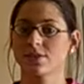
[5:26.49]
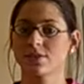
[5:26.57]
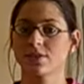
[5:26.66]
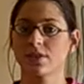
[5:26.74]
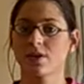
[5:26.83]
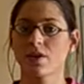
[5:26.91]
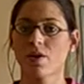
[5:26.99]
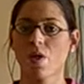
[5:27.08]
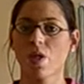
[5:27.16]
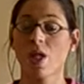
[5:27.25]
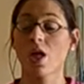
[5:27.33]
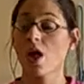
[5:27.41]
For instance,
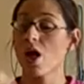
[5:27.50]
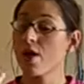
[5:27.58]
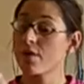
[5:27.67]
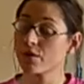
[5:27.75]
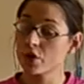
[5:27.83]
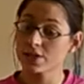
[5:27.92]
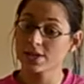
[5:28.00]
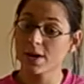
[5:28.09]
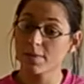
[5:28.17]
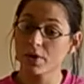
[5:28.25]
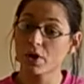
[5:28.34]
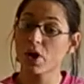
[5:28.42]
the ability of
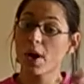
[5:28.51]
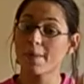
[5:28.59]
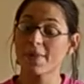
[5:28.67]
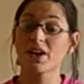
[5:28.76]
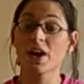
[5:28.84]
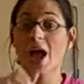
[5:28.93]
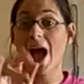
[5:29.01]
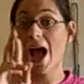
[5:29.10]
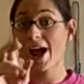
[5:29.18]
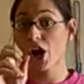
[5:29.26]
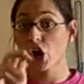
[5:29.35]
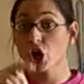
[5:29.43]
iron to form
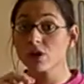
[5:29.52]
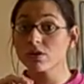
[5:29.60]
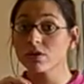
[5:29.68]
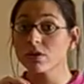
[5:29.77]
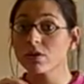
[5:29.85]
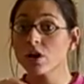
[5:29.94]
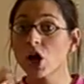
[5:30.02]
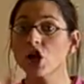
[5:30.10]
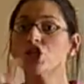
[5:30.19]
rust is